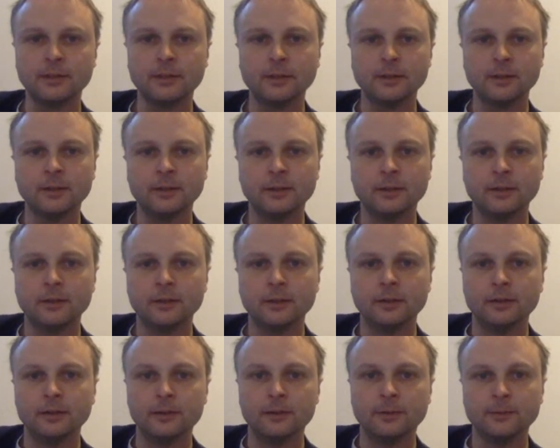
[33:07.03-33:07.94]

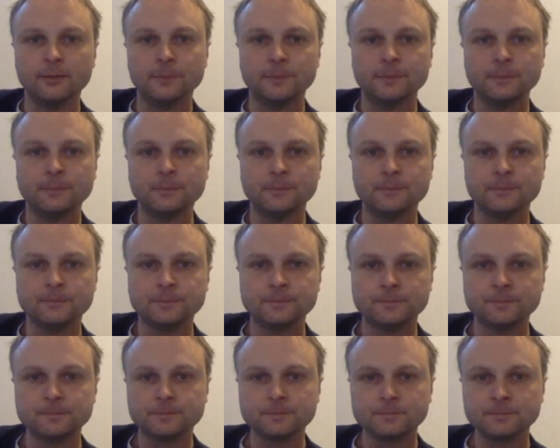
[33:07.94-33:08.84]

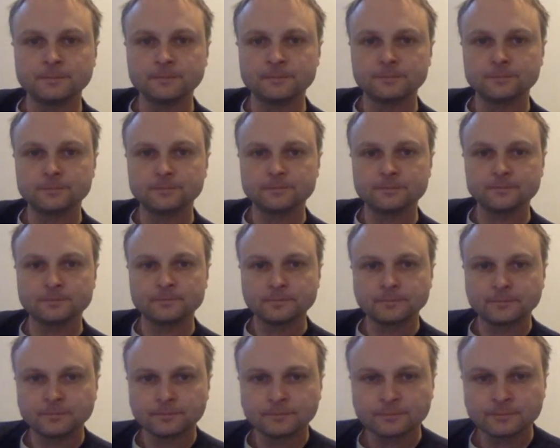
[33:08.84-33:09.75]

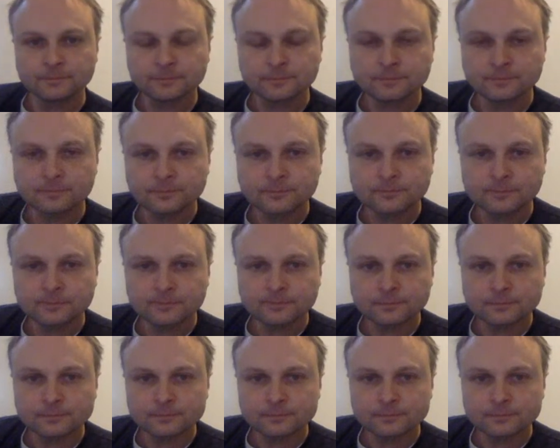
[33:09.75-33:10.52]
The person shown says nothing.